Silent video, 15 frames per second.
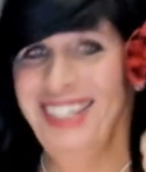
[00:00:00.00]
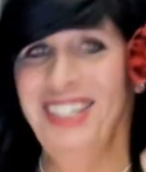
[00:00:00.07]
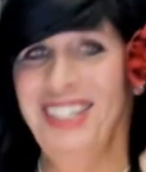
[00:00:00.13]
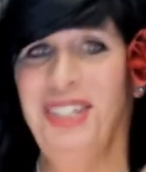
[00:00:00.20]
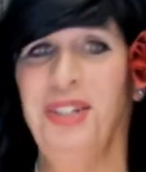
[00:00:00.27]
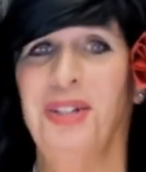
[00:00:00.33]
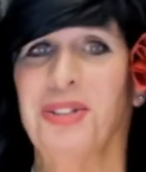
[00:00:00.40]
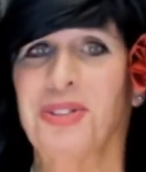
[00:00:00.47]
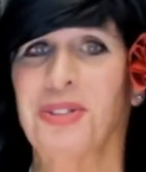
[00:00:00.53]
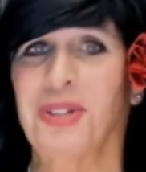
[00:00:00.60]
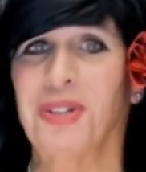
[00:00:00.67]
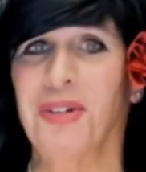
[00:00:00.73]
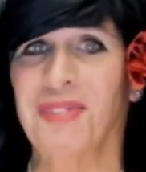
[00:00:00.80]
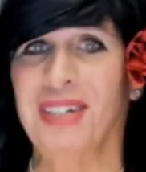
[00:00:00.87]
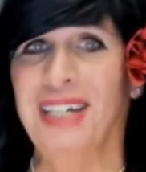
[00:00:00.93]
You can
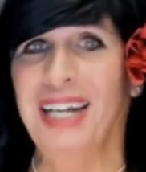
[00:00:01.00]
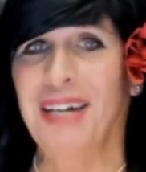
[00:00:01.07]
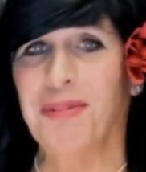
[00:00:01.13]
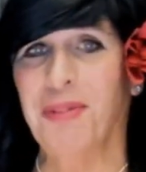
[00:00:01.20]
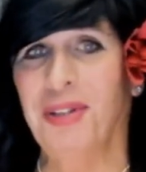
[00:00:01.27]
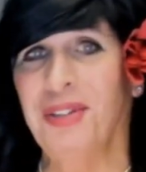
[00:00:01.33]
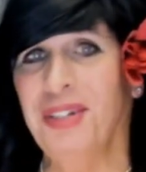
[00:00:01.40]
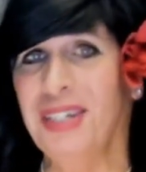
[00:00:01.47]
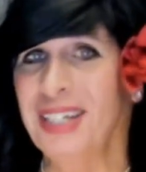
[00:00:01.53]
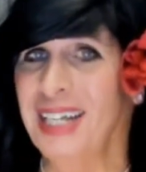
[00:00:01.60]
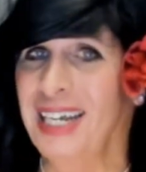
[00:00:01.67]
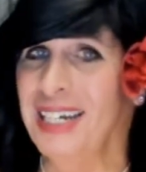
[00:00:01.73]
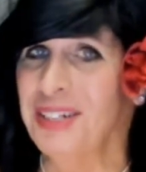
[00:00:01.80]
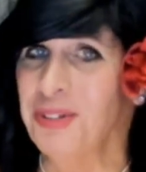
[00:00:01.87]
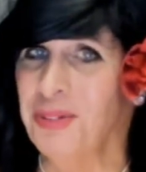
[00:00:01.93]
surf the net with it. You
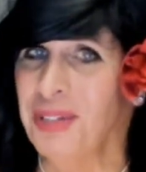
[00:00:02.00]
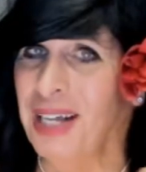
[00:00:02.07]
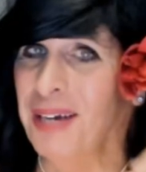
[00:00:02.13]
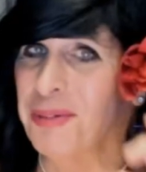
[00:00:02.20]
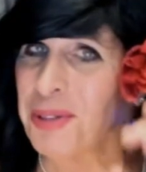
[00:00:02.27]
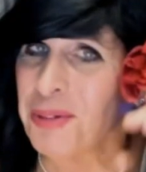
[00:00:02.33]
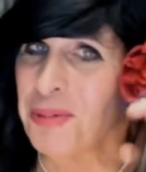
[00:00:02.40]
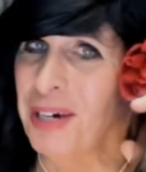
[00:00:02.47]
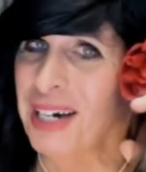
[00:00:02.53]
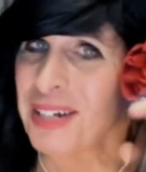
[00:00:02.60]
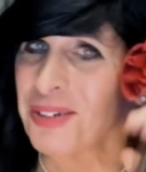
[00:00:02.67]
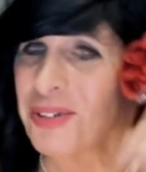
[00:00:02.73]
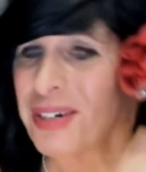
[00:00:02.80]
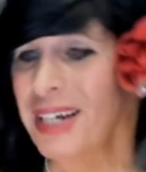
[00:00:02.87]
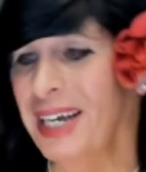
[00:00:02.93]
can't do that with a
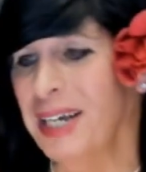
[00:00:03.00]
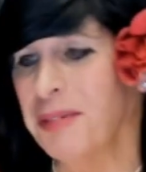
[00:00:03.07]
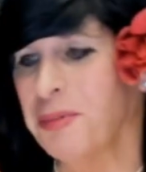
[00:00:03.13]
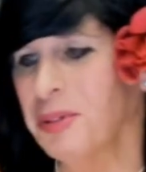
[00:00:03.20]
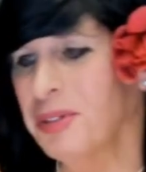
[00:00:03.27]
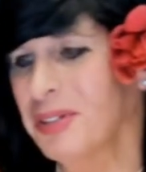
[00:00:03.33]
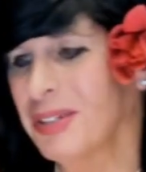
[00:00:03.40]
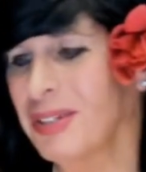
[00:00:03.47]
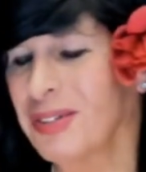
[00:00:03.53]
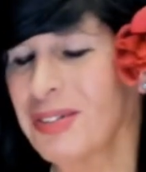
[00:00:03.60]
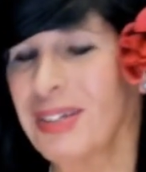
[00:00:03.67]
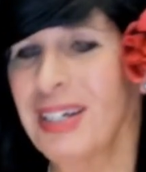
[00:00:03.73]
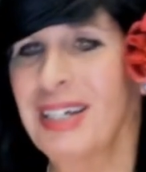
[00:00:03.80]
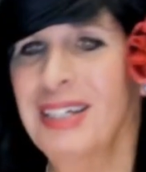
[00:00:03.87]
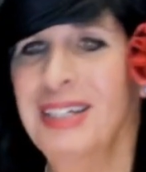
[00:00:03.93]
regular camera. Okay.